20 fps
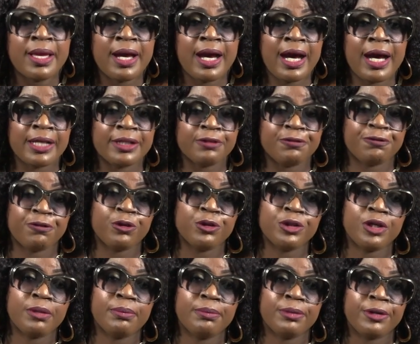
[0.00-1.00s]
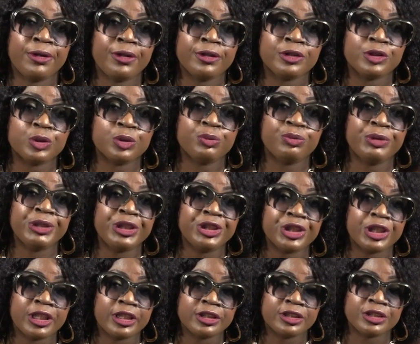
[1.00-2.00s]
Uh, the phone number to reach
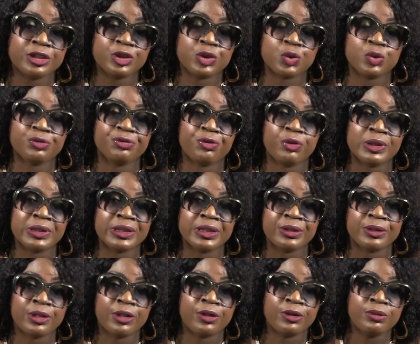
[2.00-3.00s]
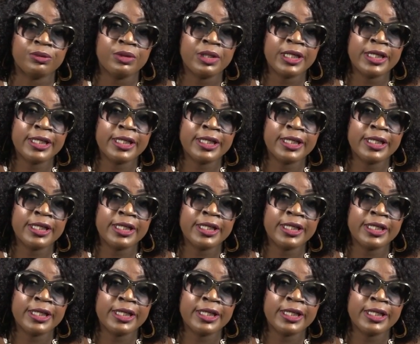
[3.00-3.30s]
us is 240-605-0133